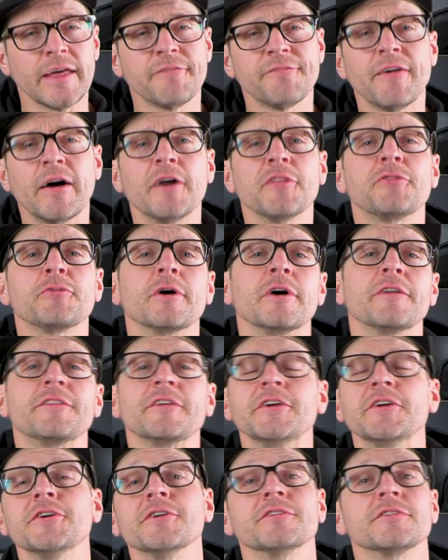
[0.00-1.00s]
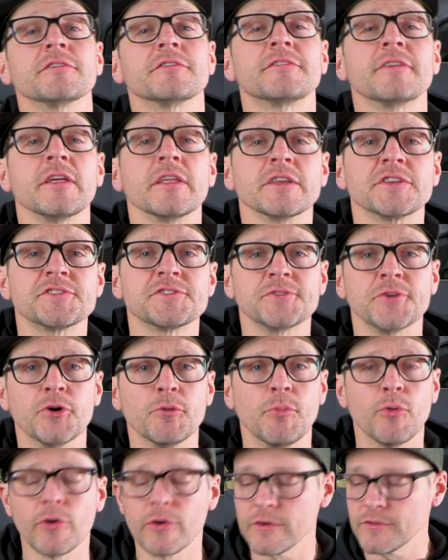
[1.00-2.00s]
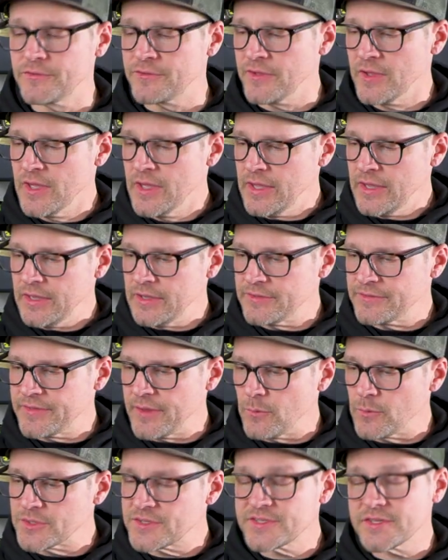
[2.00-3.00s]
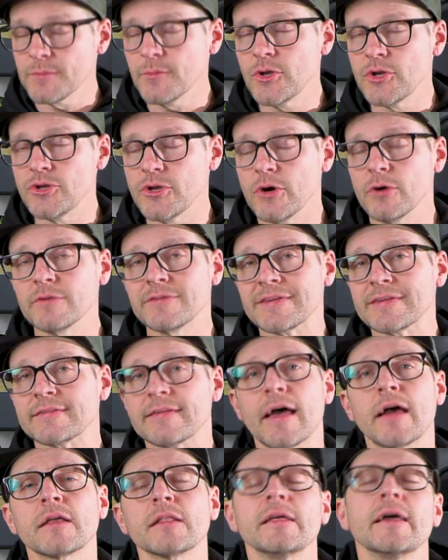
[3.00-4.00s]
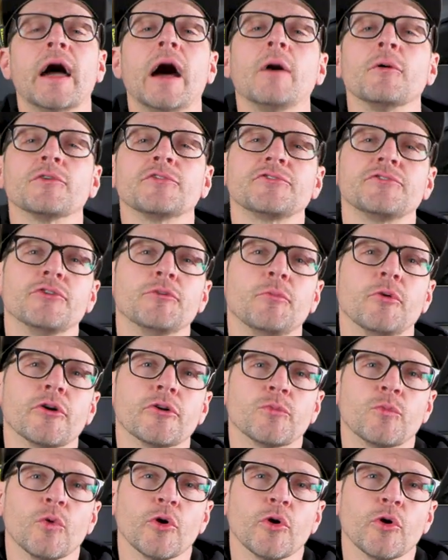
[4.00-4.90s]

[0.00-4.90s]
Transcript: that I found throughout the years of selling snowboards is that when someone knows exactly how a snowboard